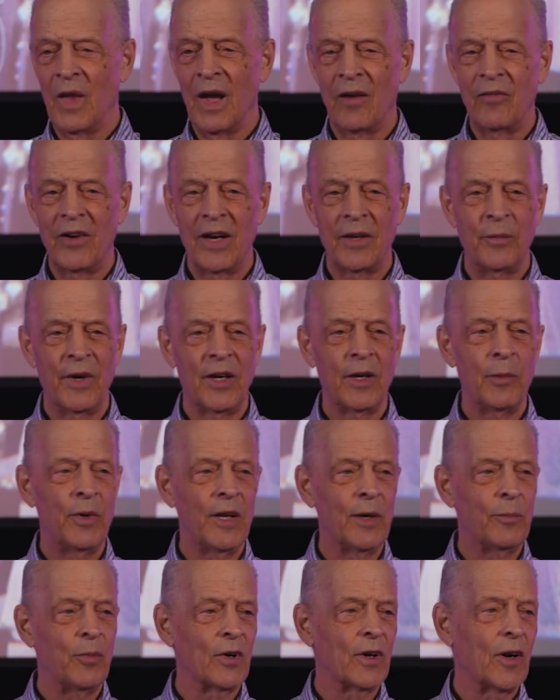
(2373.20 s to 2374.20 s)
I've had many
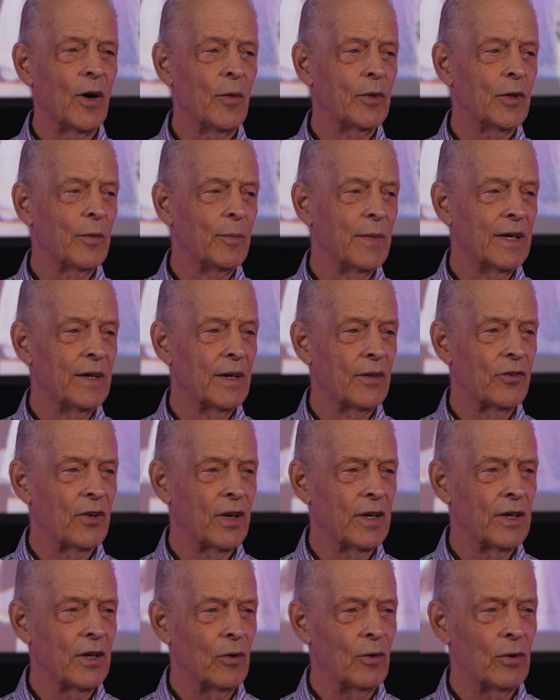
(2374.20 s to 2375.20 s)
people come to me and
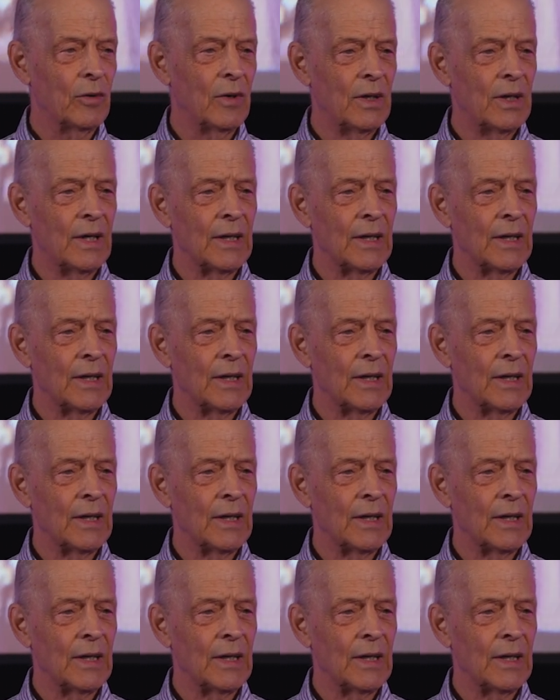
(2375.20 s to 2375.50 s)
say, you know,